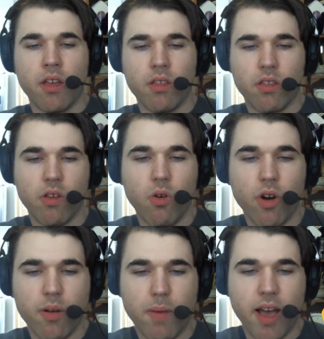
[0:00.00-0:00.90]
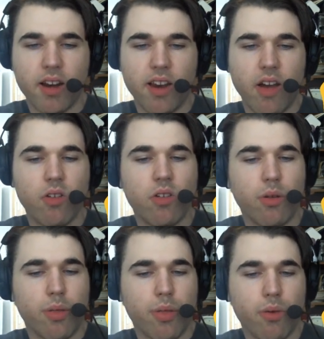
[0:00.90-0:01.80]
scored back down
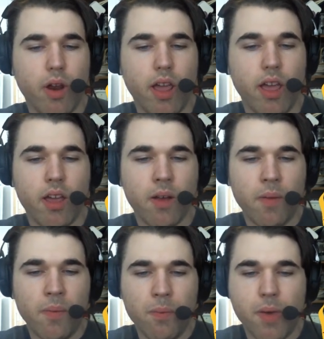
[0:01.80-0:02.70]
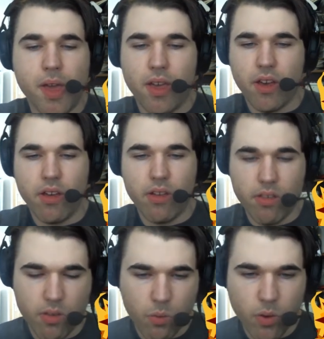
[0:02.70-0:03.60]
to 3.
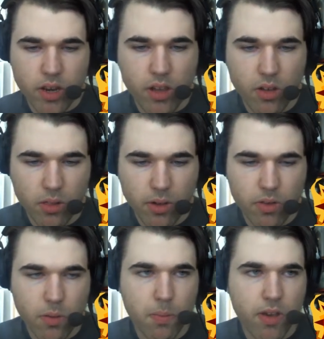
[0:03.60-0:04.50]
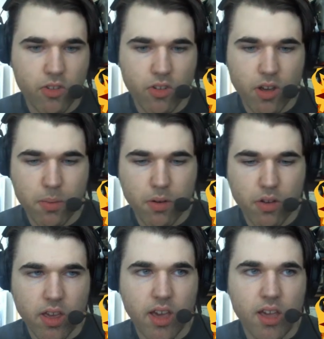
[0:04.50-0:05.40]
Because when you lose a bishop,
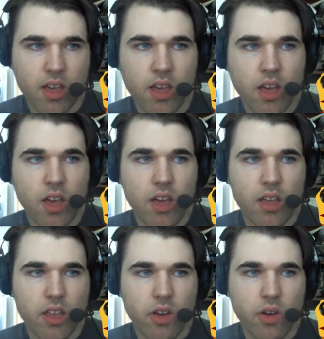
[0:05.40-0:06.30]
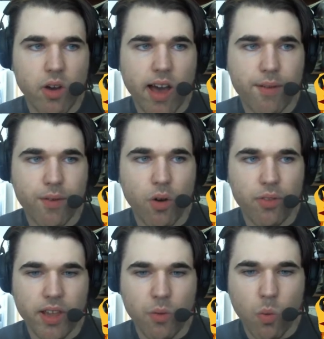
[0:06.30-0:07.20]
okay, you have
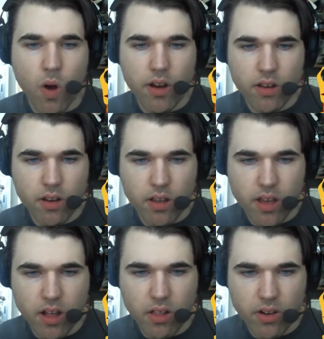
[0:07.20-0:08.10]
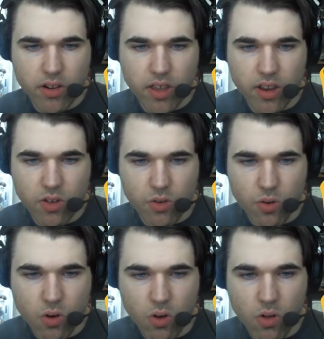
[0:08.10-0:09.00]
only one color to
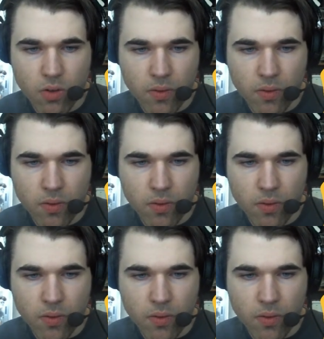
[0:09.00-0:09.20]
control.